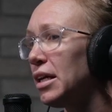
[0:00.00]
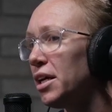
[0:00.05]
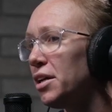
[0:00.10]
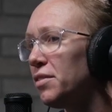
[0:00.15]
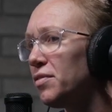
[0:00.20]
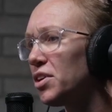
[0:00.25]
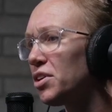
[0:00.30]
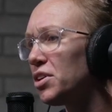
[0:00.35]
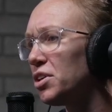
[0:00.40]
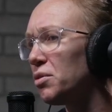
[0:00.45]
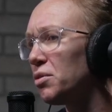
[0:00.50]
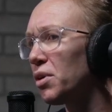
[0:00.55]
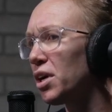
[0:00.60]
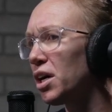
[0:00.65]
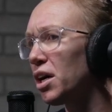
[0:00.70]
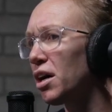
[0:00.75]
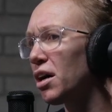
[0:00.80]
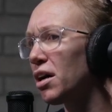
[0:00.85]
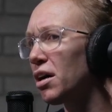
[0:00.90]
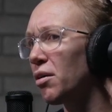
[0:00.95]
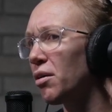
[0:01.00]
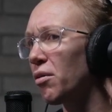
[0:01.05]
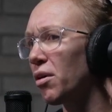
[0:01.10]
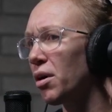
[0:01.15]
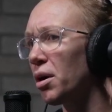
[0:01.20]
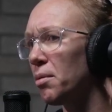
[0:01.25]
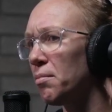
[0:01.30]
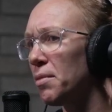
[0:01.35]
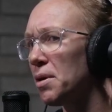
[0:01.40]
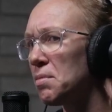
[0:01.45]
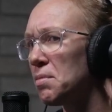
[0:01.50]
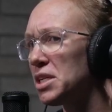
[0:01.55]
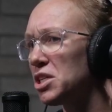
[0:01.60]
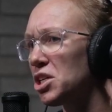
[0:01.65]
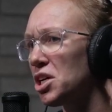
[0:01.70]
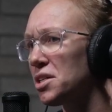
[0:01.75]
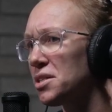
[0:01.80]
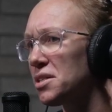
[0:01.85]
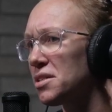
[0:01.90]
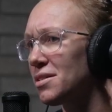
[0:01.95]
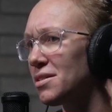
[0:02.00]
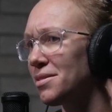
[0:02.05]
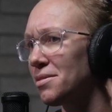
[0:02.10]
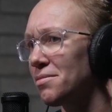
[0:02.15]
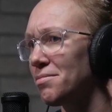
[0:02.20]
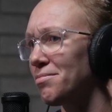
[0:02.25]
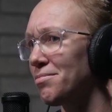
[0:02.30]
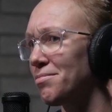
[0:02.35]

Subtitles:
if you're newer or maybe just